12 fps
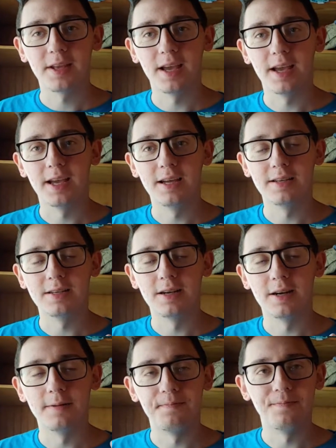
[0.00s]
and
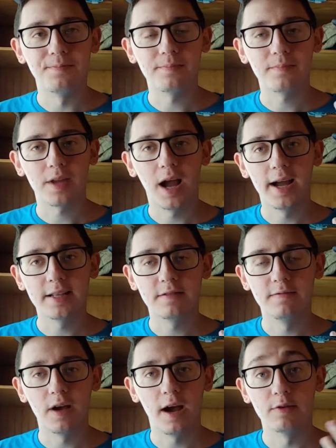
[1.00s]

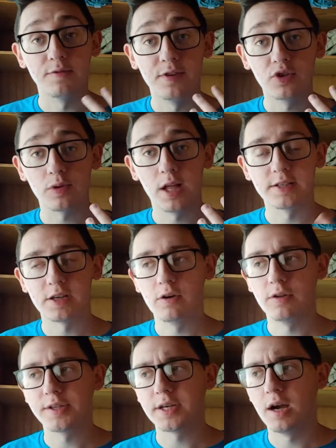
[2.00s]
I was visualizing
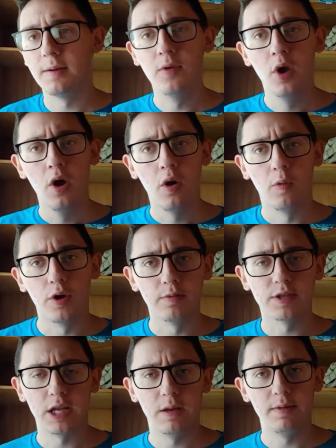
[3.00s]
all the time what it
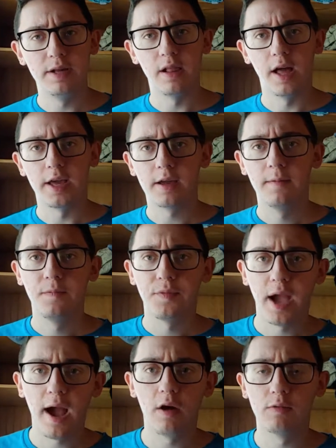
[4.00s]
was going to be like,
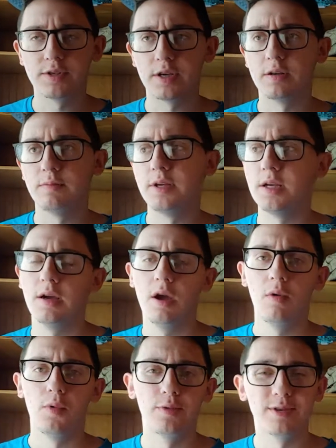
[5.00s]
how it was going to be,
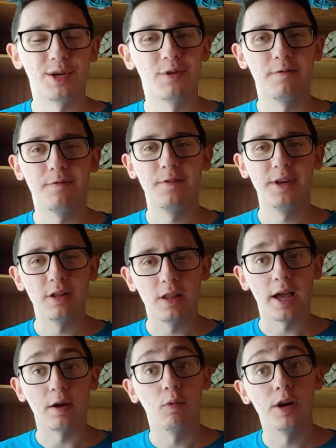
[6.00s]
what it was going to feel
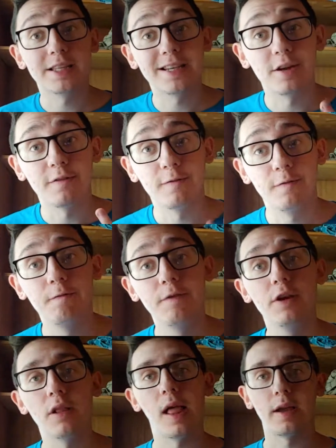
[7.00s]
like, what it's going to
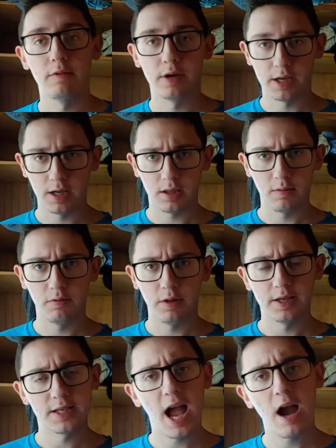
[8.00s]
feel like when I get the
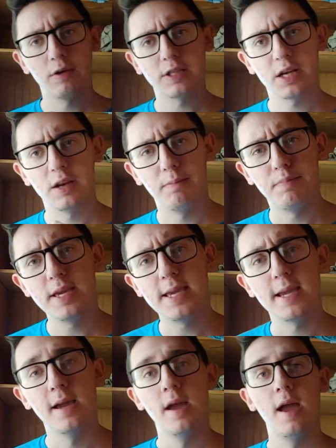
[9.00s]
place, how it's going to
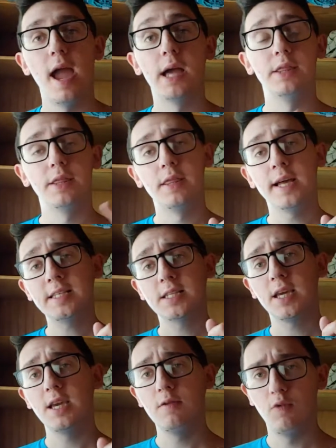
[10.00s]
be. And that's the
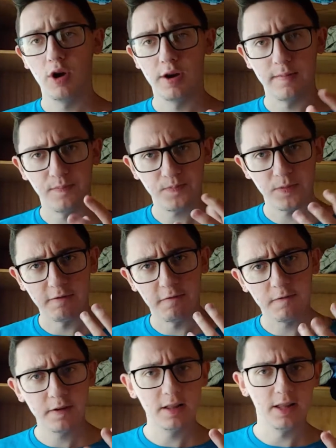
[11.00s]
key word, the
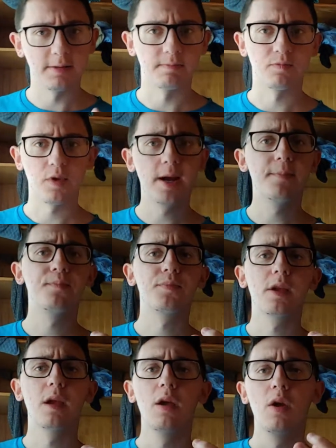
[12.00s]
feeling, right?
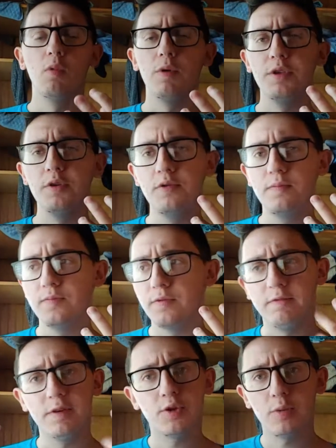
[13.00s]
When you
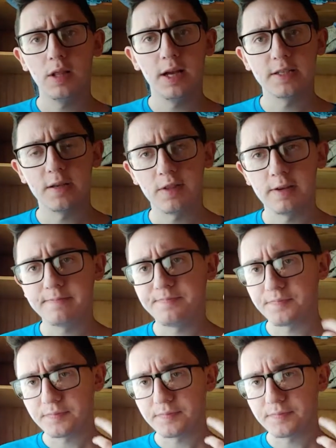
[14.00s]
visualize something,